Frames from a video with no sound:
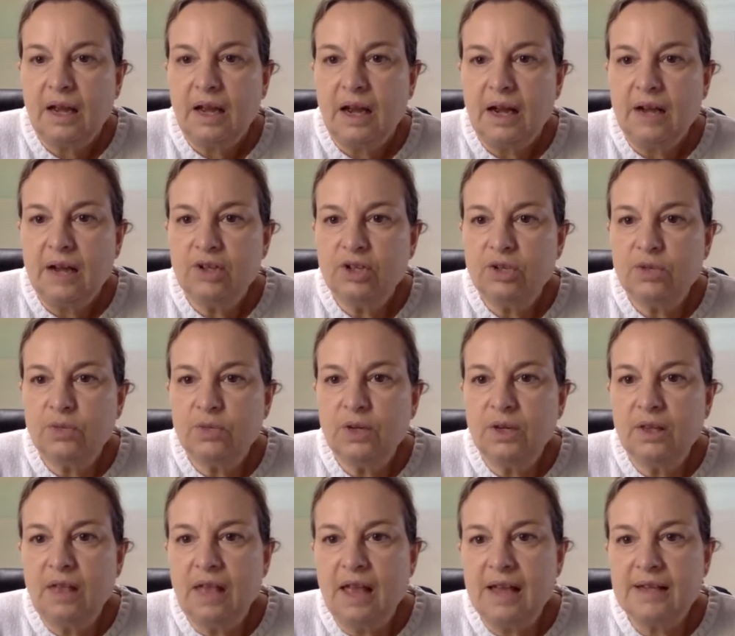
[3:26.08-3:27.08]
I just
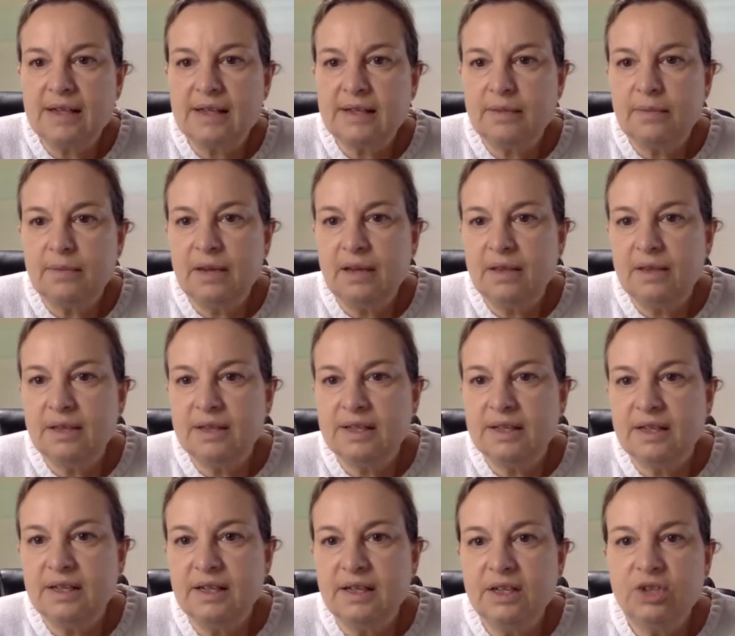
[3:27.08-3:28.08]
realized Samantha's
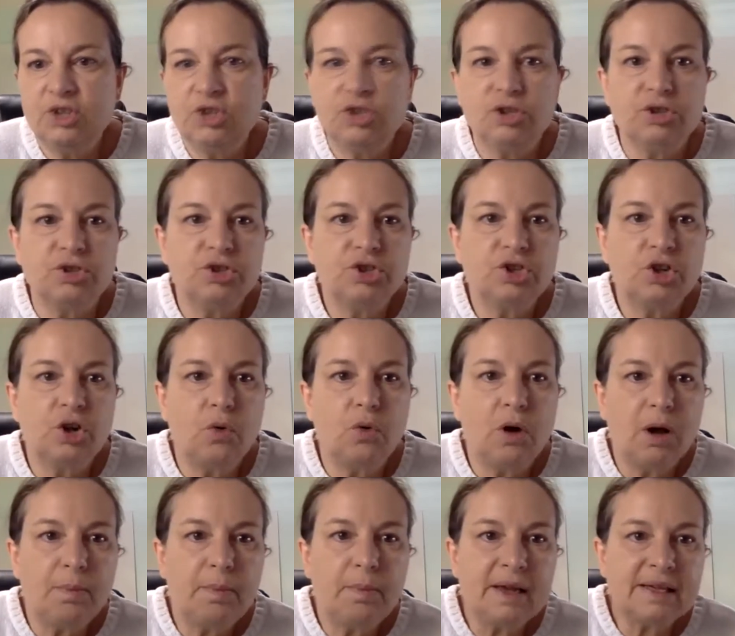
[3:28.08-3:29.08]
initials show
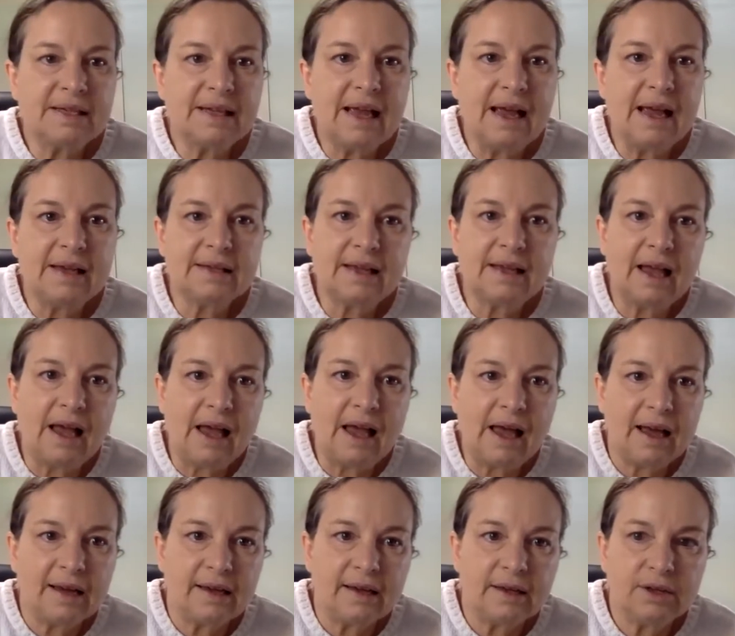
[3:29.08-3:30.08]
up as
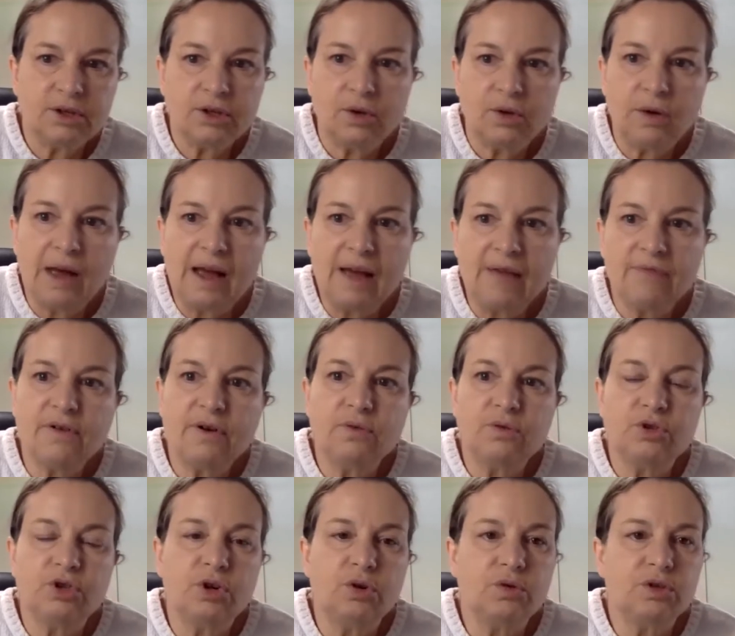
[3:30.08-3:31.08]
SI, so
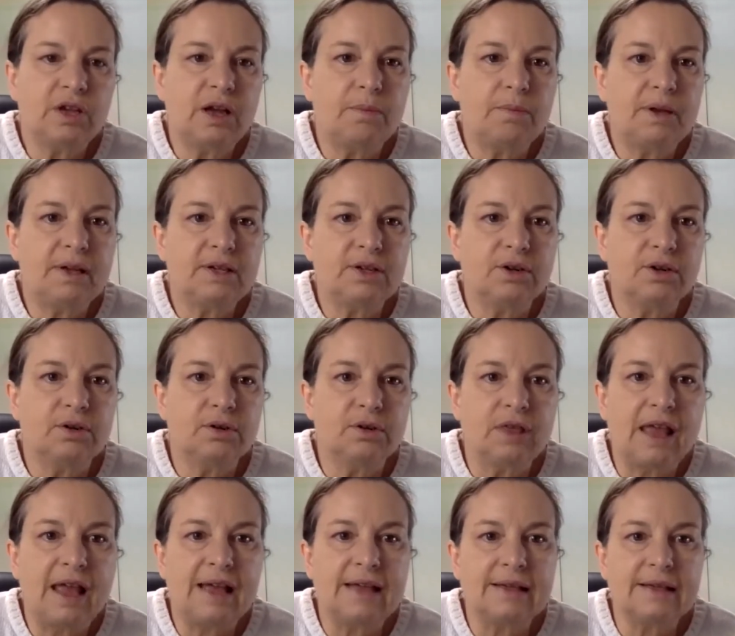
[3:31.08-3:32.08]
iPhone shows up as her
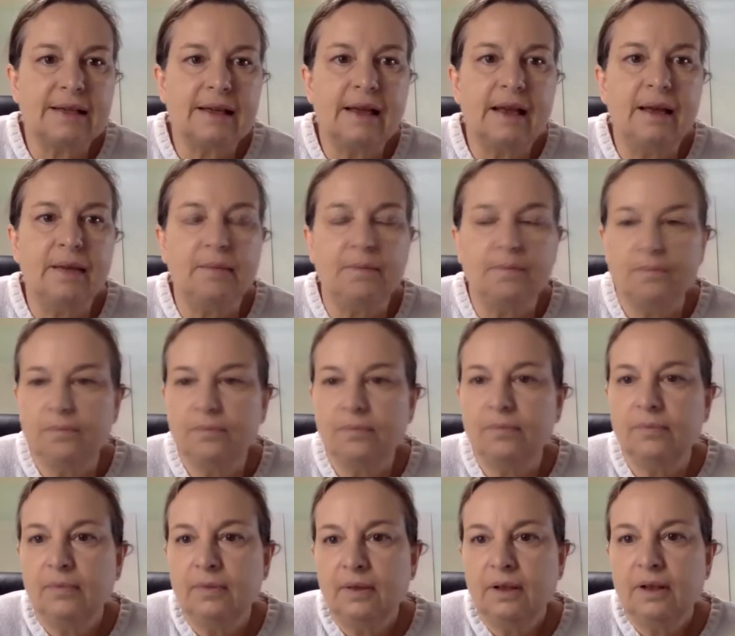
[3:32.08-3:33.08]
last name.
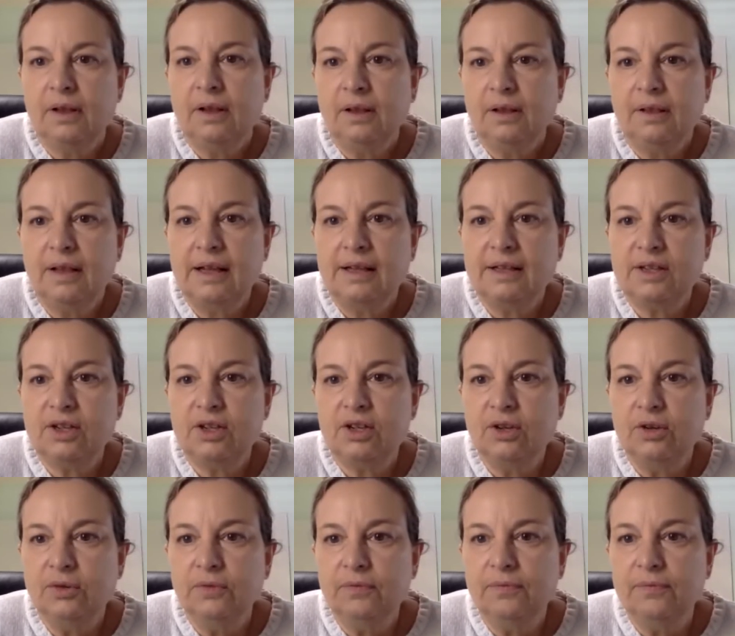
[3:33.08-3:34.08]
That's
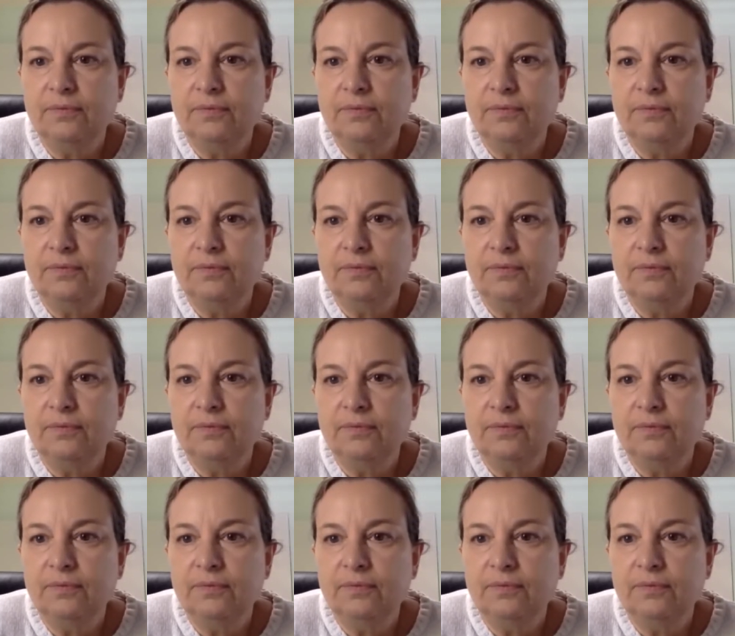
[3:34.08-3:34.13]
cute.